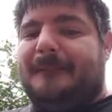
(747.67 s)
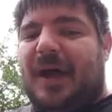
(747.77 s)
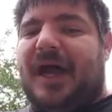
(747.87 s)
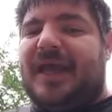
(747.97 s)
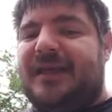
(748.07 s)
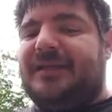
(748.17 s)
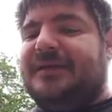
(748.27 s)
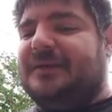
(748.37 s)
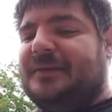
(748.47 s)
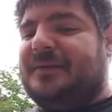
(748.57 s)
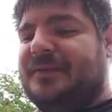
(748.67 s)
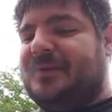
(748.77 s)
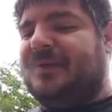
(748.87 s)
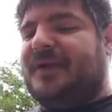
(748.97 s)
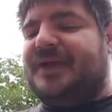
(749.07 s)
But
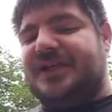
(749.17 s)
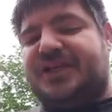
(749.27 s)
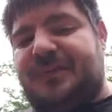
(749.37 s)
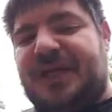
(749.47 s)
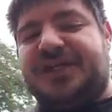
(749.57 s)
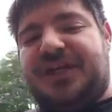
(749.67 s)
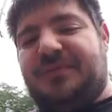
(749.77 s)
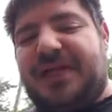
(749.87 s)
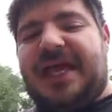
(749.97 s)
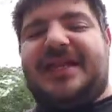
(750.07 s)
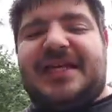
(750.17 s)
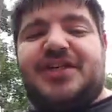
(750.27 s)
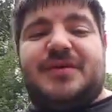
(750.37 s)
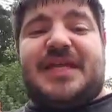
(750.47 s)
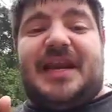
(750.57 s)
she bitched and complained that
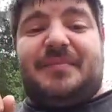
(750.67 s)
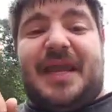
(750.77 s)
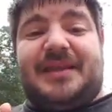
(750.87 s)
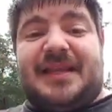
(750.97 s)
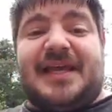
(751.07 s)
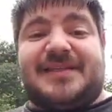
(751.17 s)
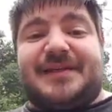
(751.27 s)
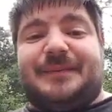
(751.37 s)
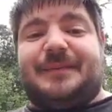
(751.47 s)
she was getting paid less.